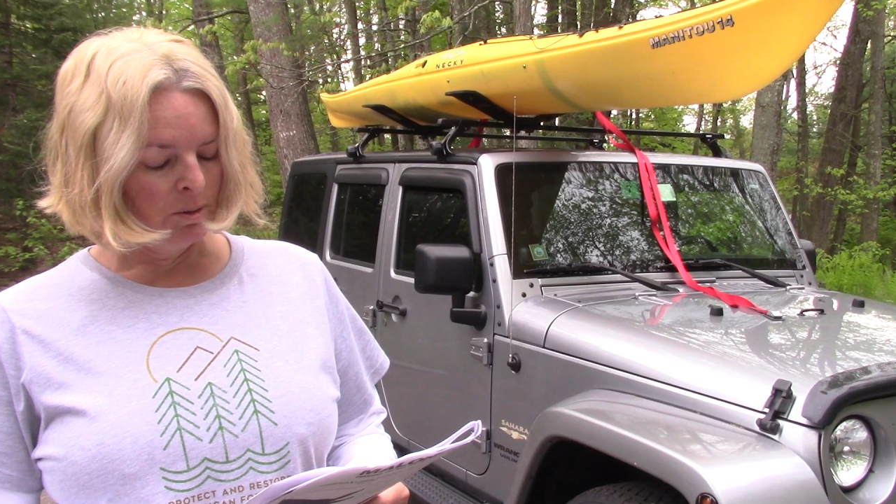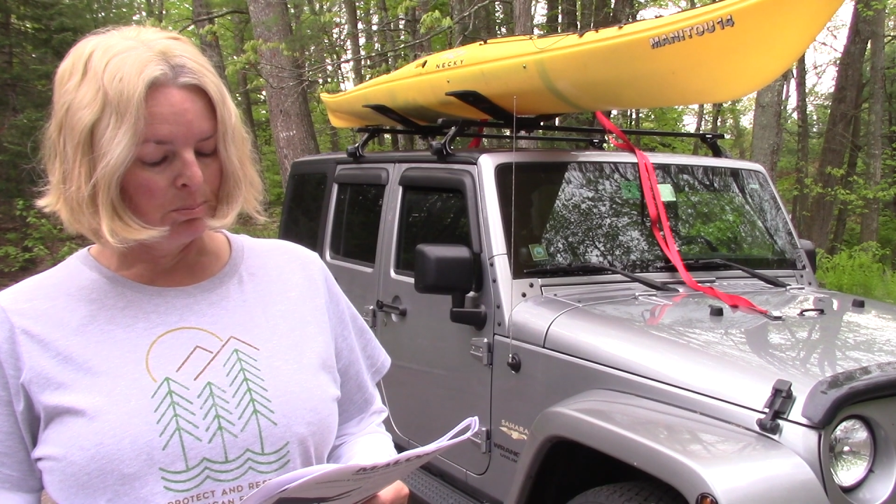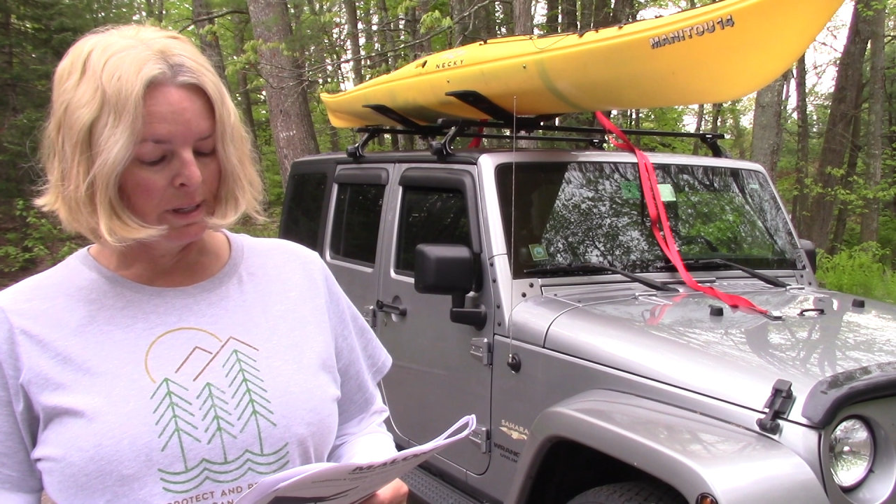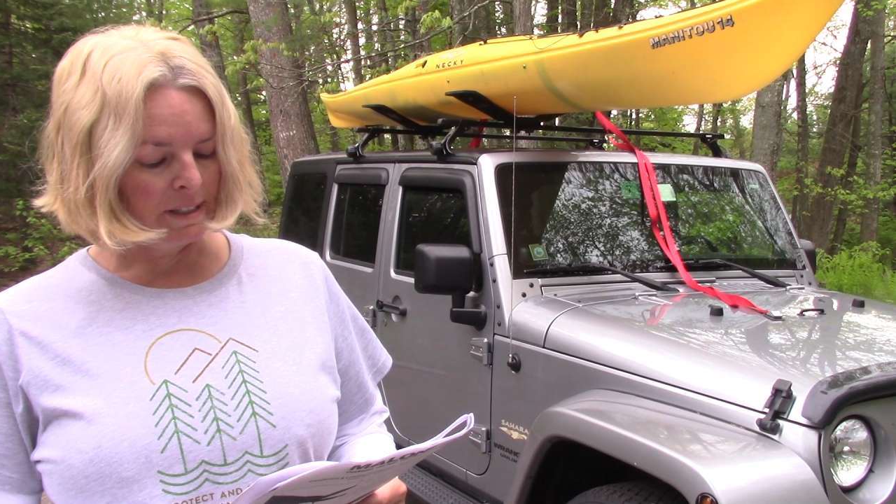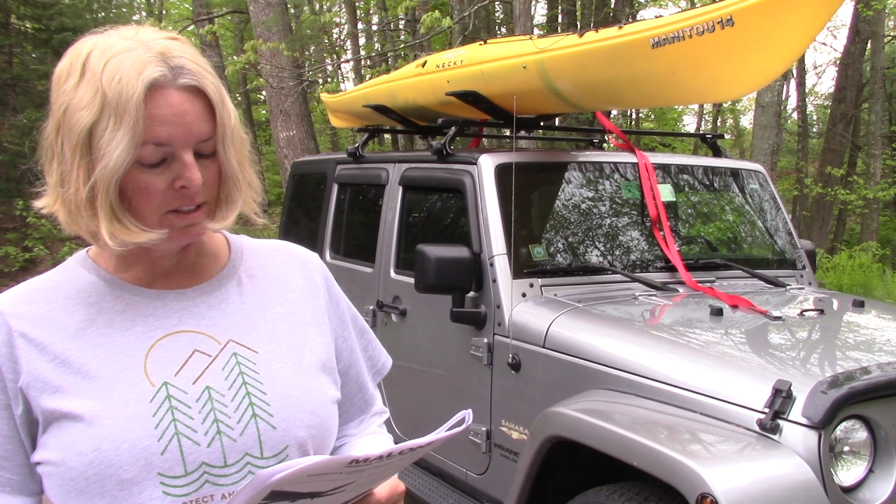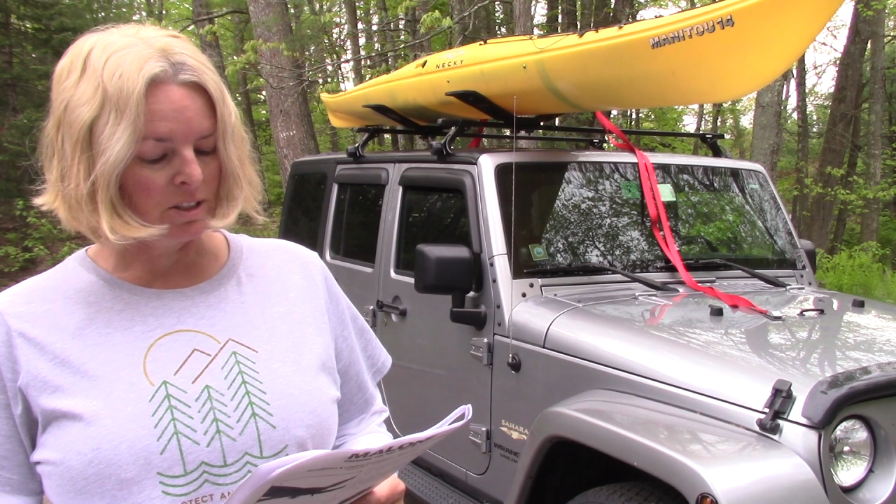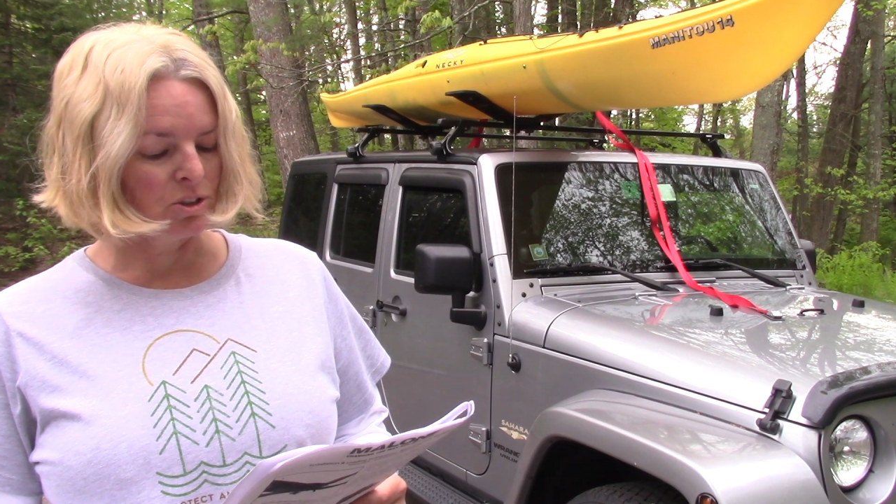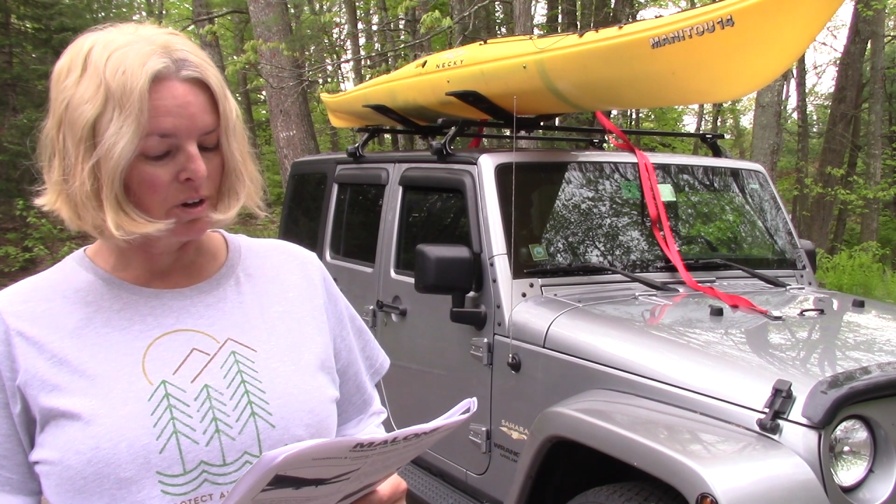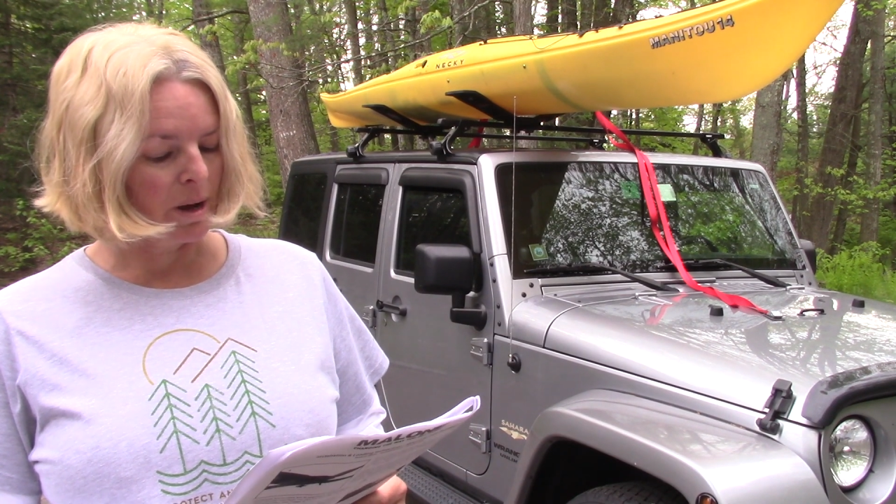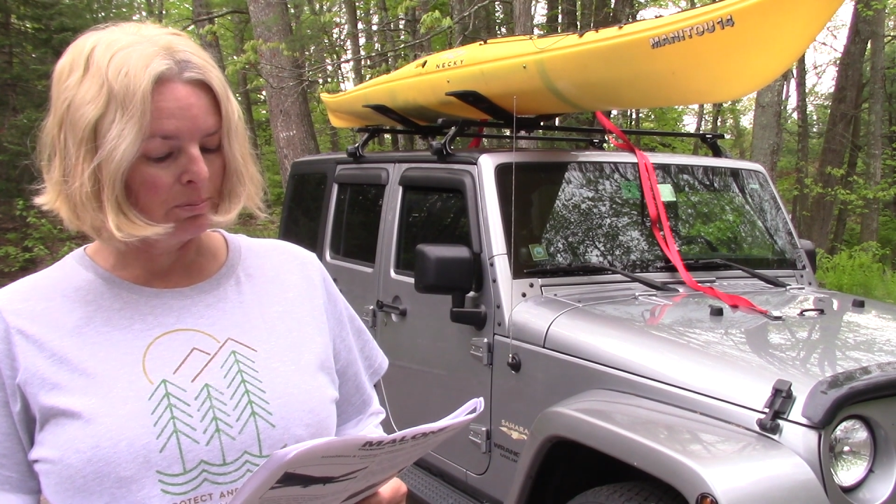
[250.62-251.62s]
Place the
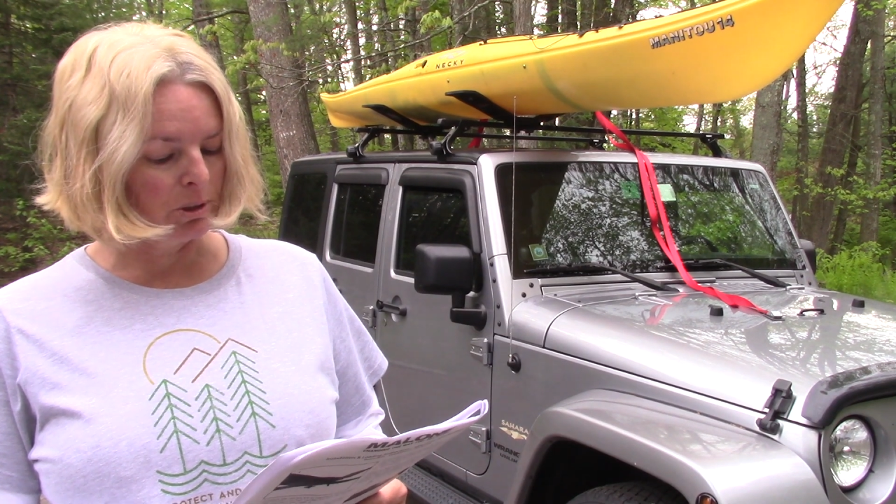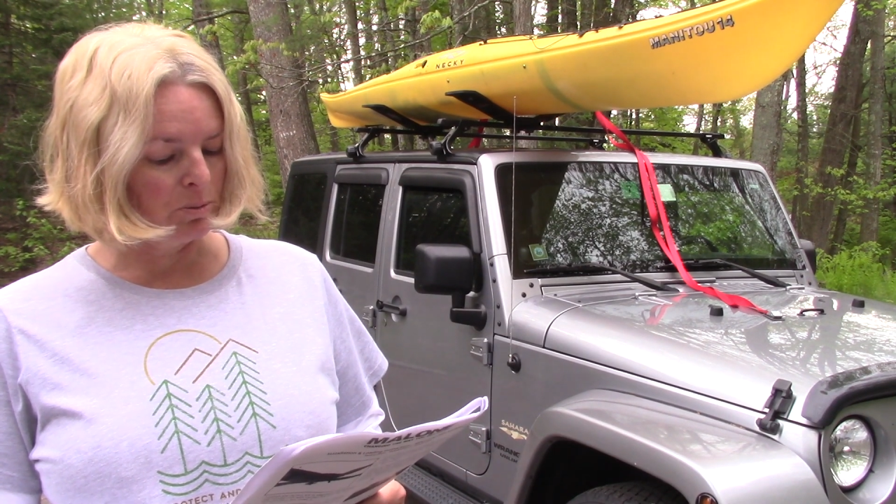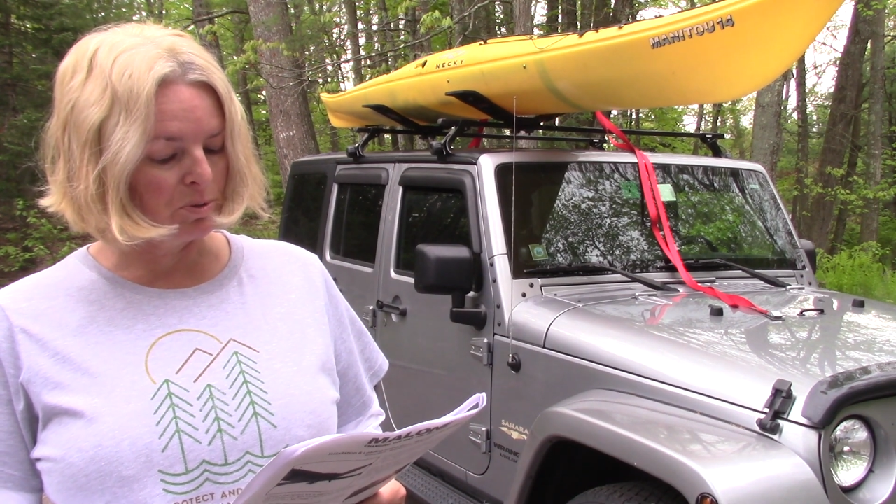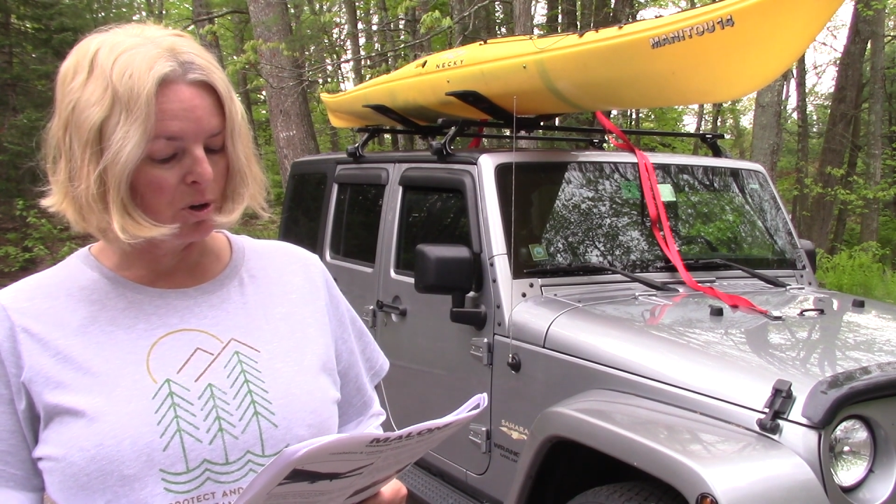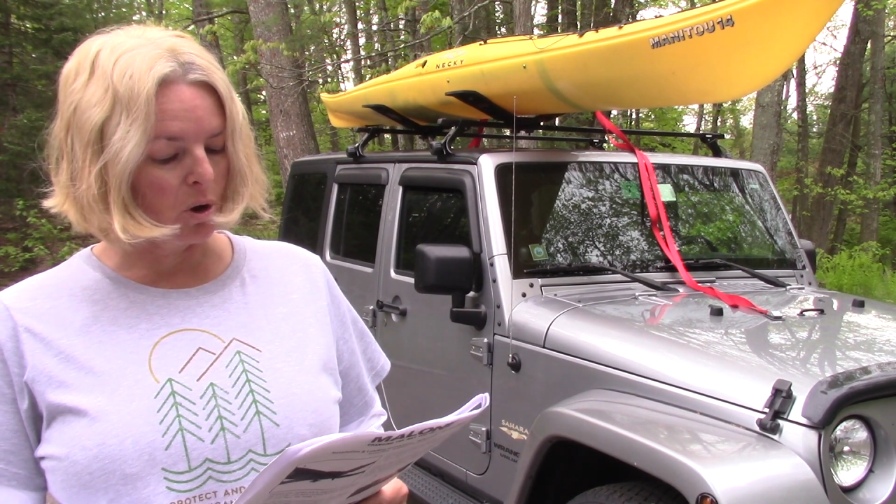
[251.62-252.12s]
strap loops